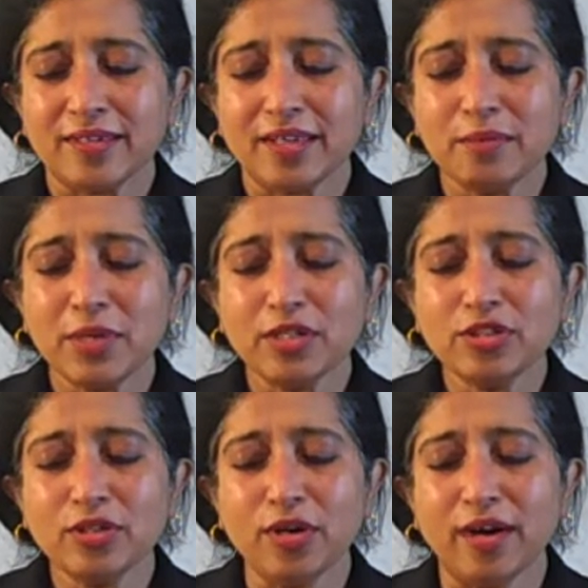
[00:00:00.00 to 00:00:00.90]
And
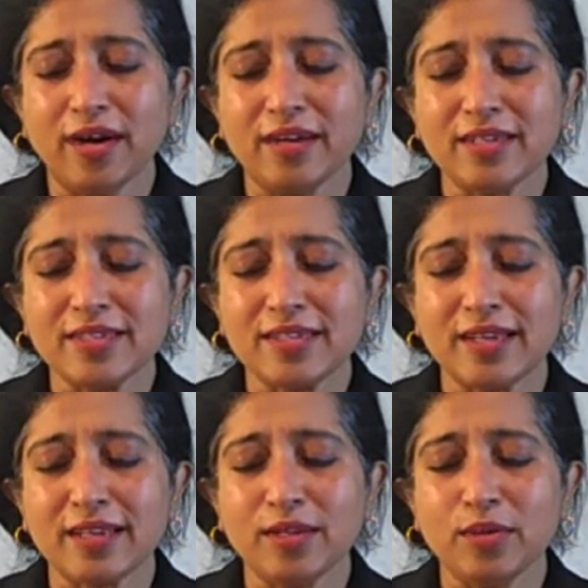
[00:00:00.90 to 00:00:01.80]
imagine your heart is
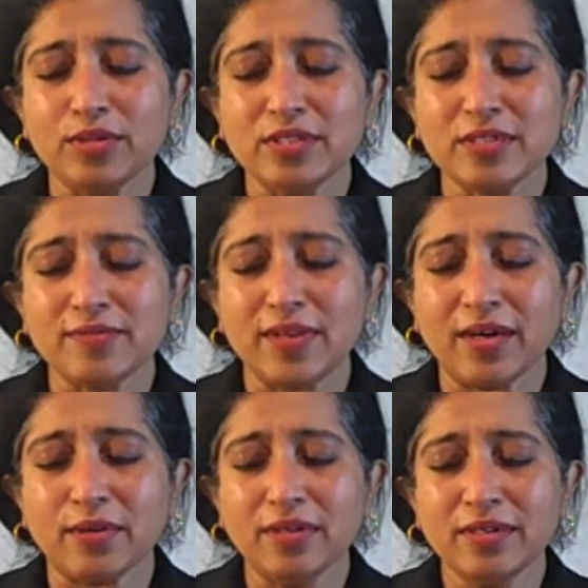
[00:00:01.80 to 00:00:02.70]
like a lotus
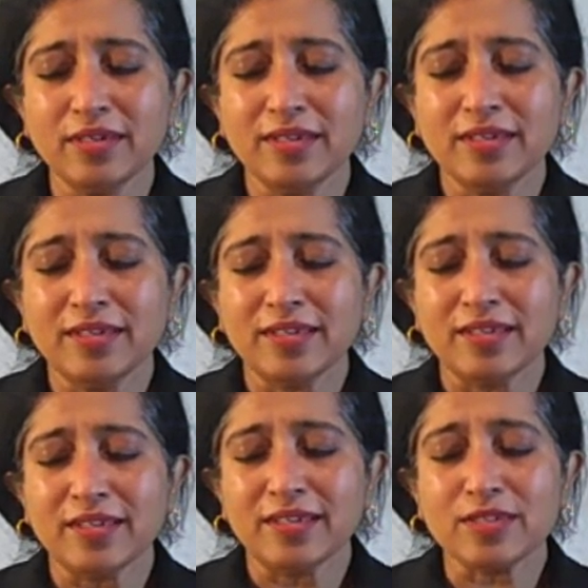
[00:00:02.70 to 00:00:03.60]
flower.
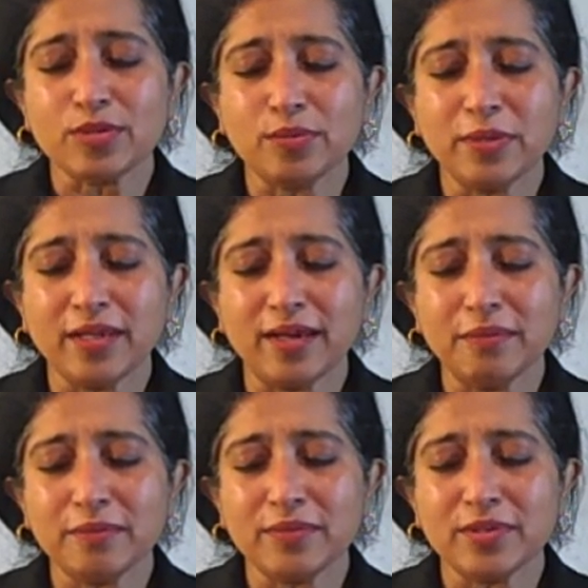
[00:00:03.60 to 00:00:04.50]
It's opened up
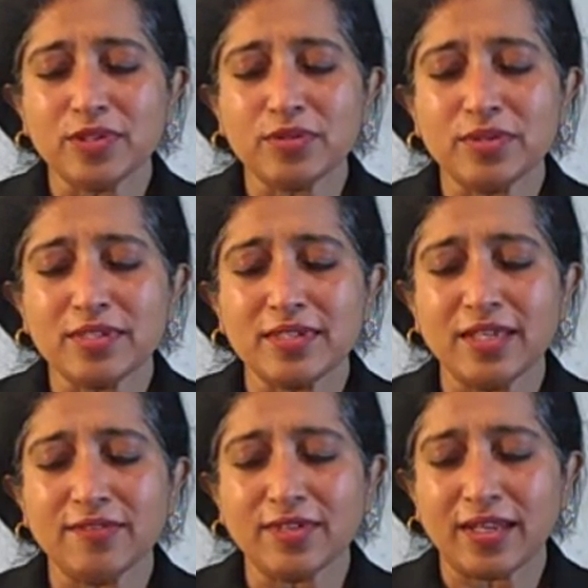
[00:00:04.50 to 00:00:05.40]
to
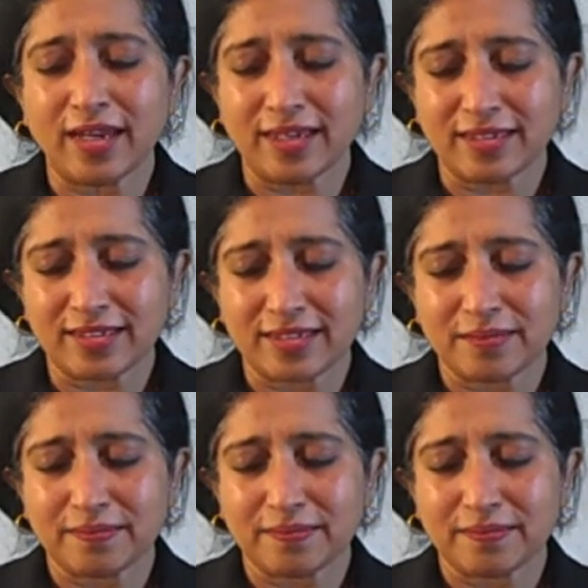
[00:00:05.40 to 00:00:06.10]
receive the light.